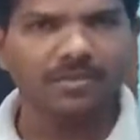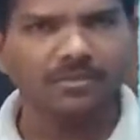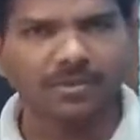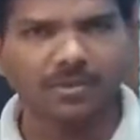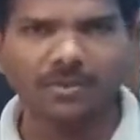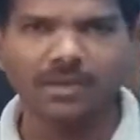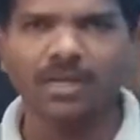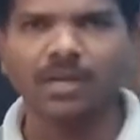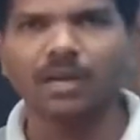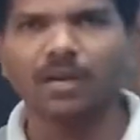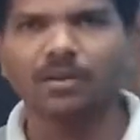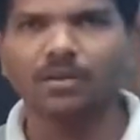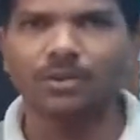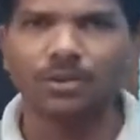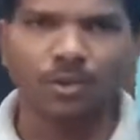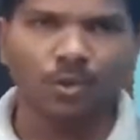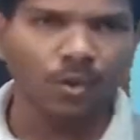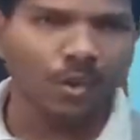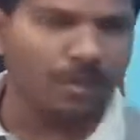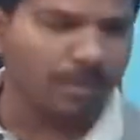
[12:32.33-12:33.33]
So there are
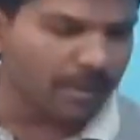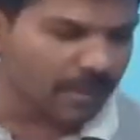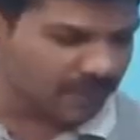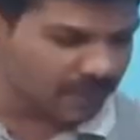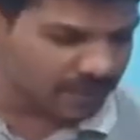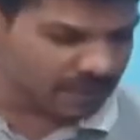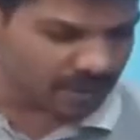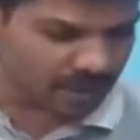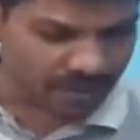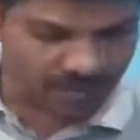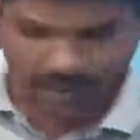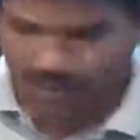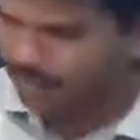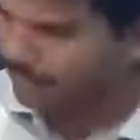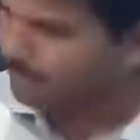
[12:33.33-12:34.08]
dual benefits are there.